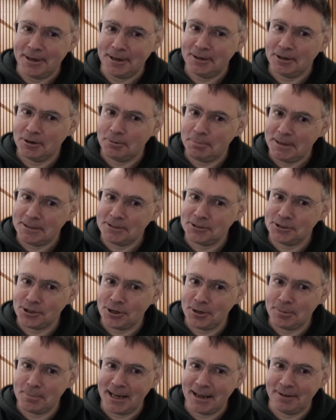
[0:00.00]
and it could be in
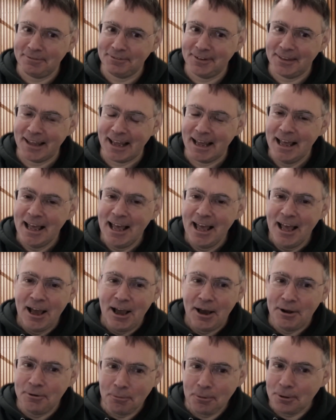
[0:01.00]
Germany after that.
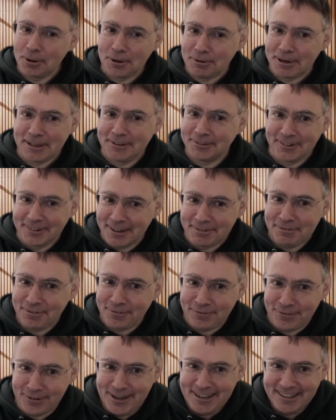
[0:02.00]
And all the grids are different.